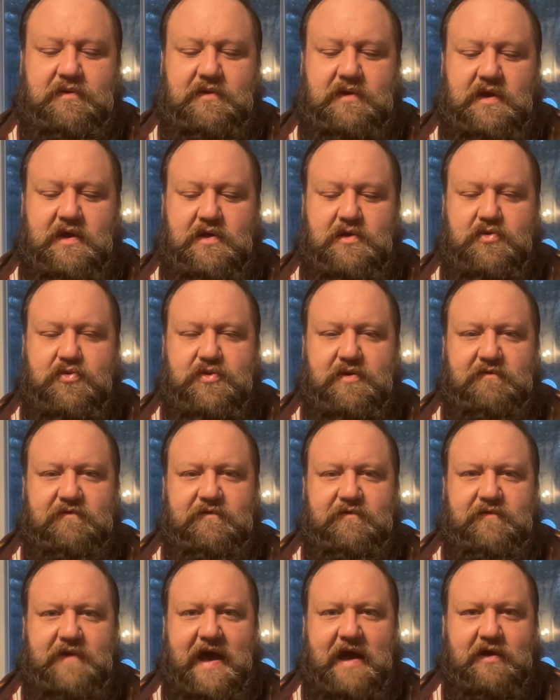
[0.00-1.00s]
is
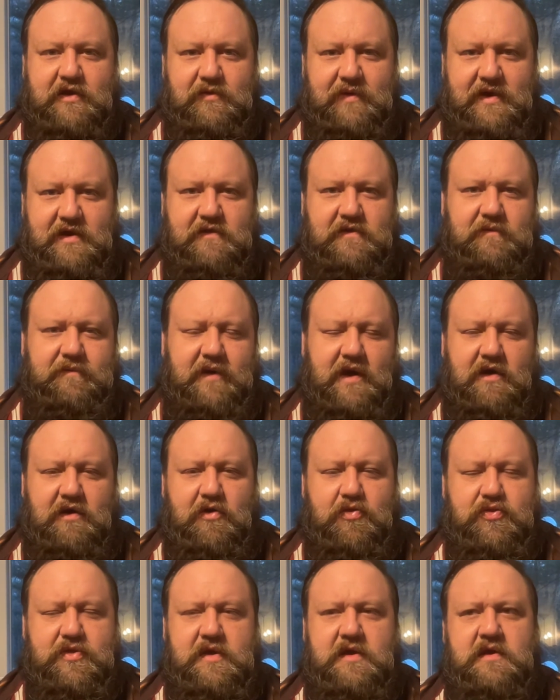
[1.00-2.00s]
evaluating the
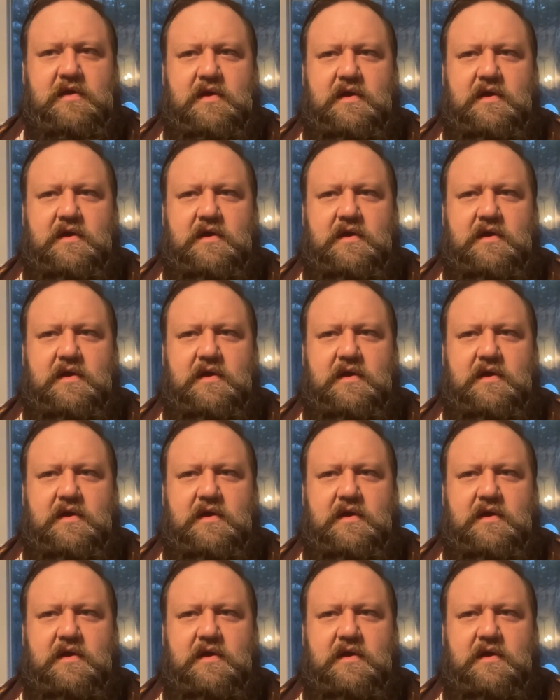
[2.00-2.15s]
policy.